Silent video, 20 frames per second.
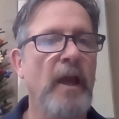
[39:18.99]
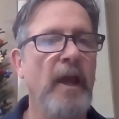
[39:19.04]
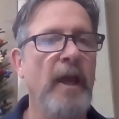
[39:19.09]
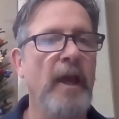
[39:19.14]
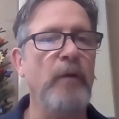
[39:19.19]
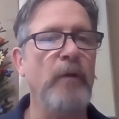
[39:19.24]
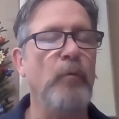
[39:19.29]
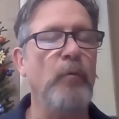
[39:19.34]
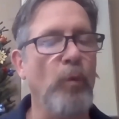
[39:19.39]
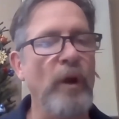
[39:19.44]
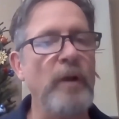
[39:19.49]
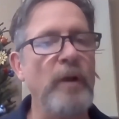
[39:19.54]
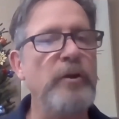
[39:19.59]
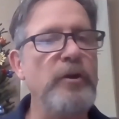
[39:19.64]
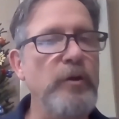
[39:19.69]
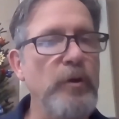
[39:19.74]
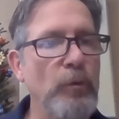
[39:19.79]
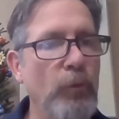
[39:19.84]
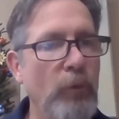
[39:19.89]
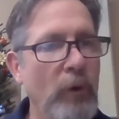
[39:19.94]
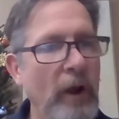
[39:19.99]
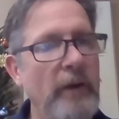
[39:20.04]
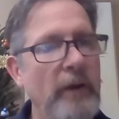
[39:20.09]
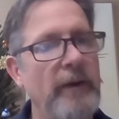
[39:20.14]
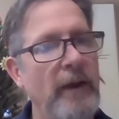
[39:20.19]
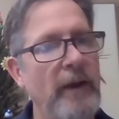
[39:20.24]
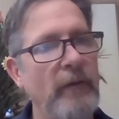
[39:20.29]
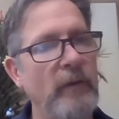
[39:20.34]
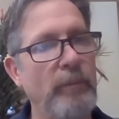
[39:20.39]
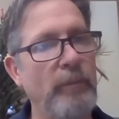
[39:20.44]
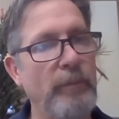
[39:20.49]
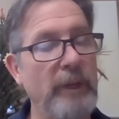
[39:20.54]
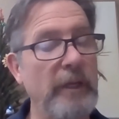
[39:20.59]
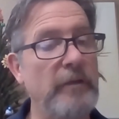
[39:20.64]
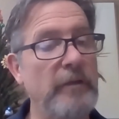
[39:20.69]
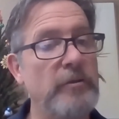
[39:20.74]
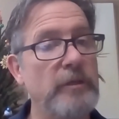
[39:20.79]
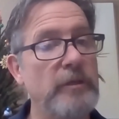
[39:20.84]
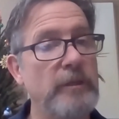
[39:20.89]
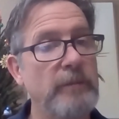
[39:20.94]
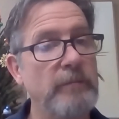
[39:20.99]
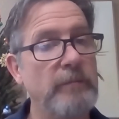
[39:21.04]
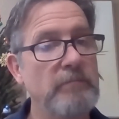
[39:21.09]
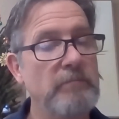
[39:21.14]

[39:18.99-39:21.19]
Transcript: hey, when do you run down the beach?